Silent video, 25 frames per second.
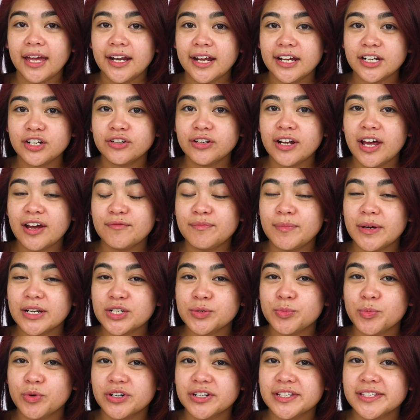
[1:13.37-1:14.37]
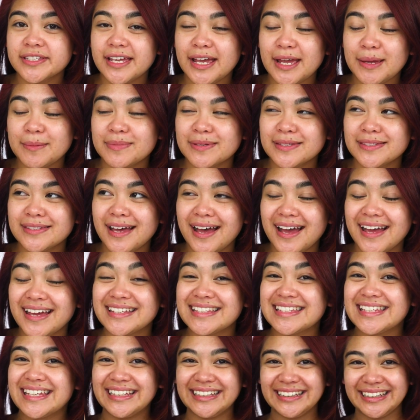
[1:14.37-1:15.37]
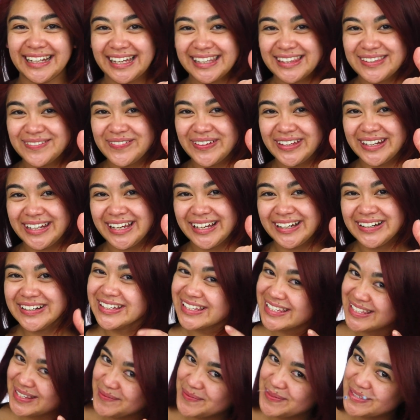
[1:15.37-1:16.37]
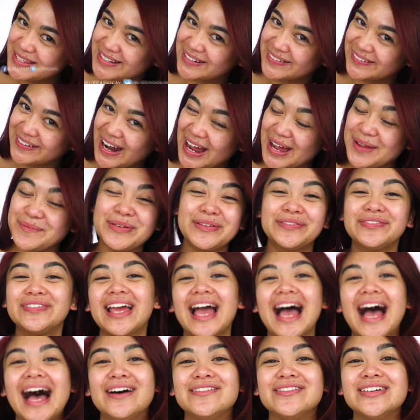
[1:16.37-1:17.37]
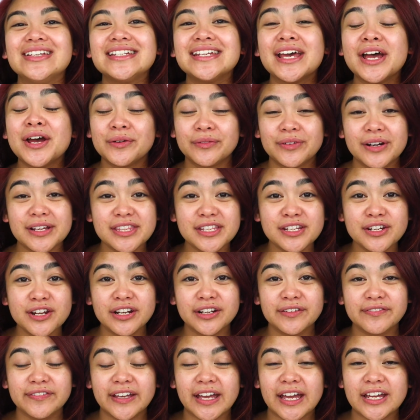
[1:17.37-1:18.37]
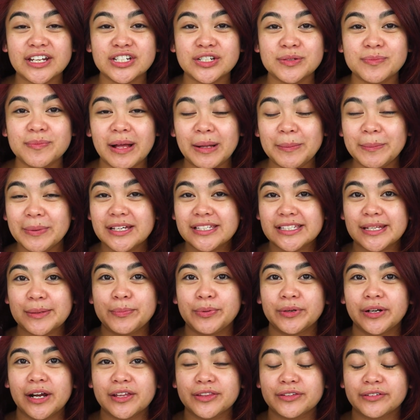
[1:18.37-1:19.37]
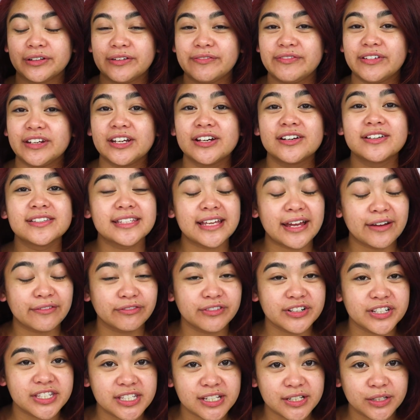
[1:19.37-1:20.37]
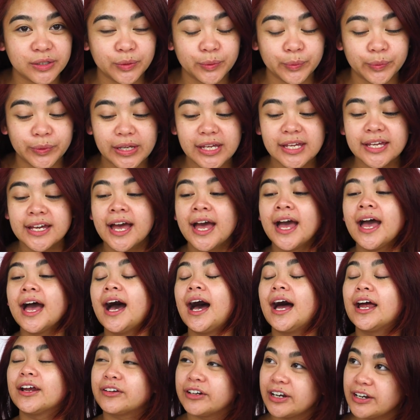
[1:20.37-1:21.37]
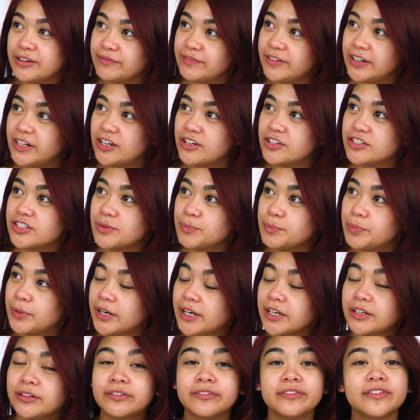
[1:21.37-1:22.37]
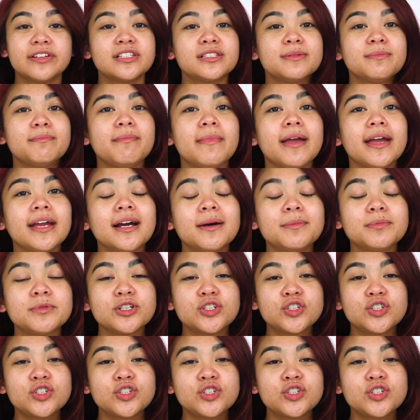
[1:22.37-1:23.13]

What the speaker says: And I don't have much more to say besides like the video, subscribe if you haven't, ring the notification bell because I put out 3 videos every single week. I create videos on product reviews and makeup